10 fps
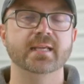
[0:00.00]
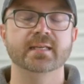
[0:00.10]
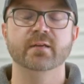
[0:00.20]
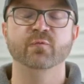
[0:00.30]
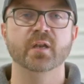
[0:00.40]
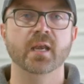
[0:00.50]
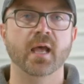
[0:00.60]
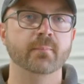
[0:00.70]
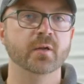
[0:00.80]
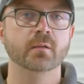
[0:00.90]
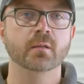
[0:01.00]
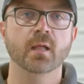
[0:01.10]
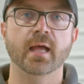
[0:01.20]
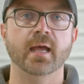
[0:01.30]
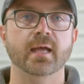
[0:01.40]
He did phenomenal
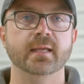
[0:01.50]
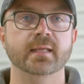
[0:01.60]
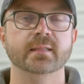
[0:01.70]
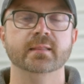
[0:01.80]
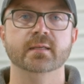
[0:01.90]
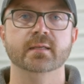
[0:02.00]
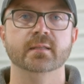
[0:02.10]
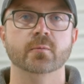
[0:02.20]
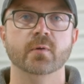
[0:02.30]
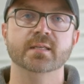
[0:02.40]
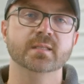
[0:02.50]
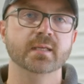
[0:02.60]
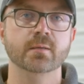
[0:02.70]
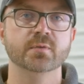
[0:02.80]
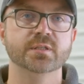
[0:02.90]
in the
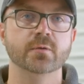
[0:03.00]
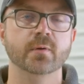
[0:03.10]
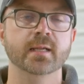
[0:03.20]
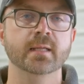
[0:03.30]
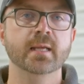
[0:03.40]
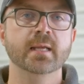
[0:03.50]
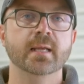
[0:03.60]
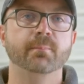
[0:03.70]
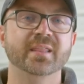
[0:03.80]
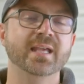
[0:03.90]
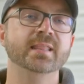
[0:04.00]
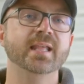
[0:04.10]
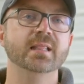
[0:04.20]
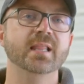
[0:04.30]
racing he was doing. But then they